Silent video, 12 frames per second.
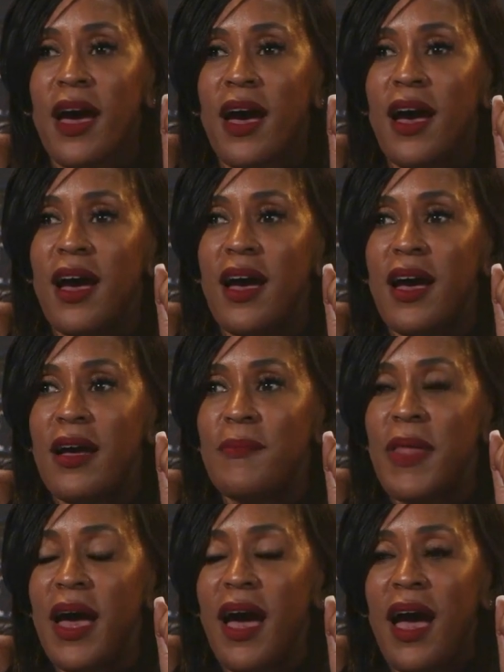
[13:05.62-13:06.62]

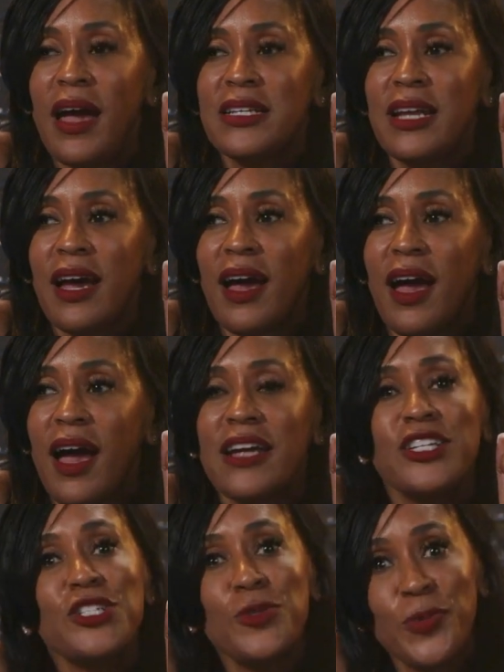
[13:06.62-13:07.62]
Um, I, I
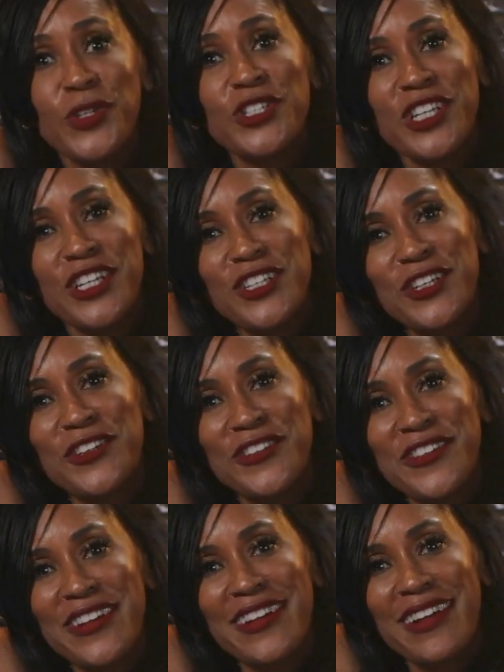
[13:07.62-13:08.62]
just appreciate you.
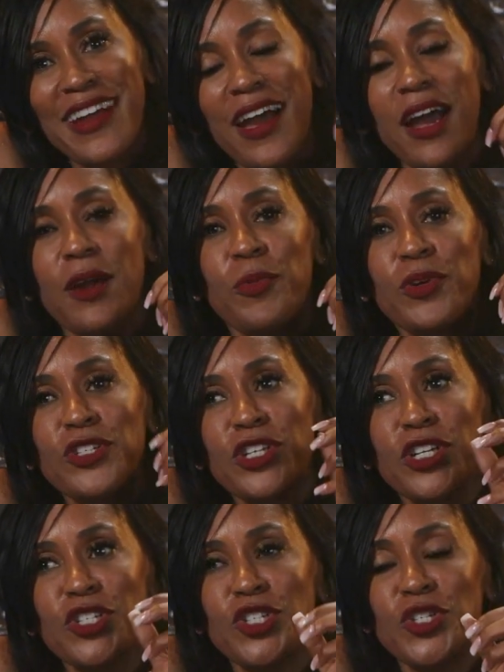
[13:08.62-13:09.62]
I
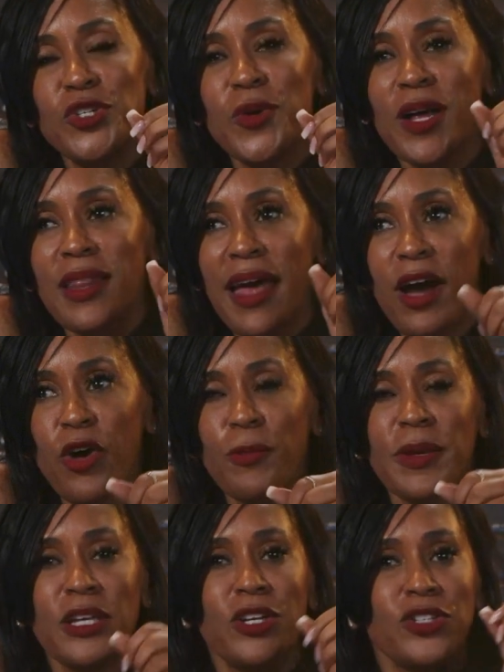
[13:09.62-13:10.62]
appreciate you allowing
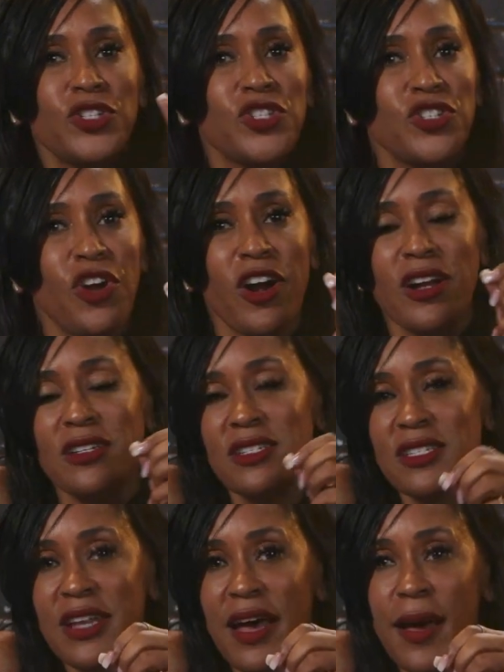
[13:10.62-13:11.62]
me to start and
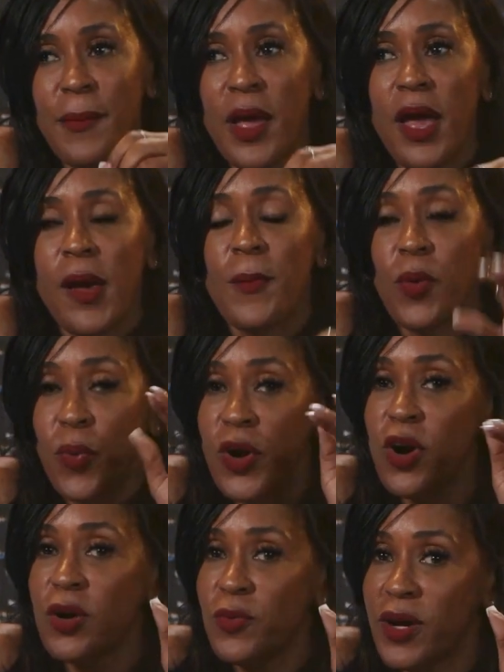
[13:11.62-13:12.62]
stop, but we're
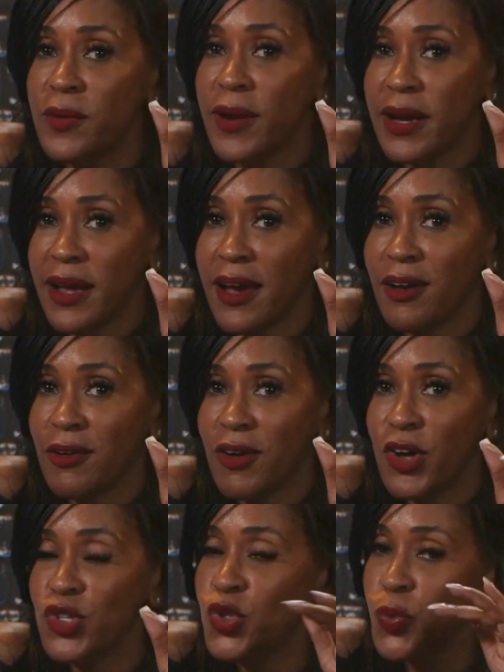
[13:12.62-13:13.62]
on one right now.
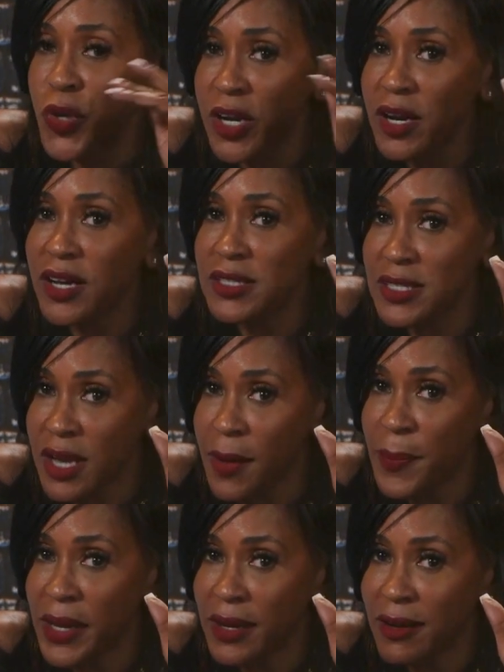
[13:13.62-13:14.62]
So we're not
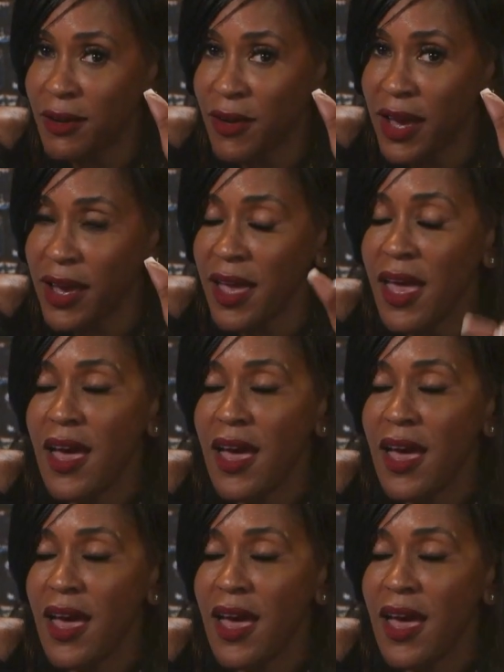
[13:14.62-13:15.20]
stopping, okay?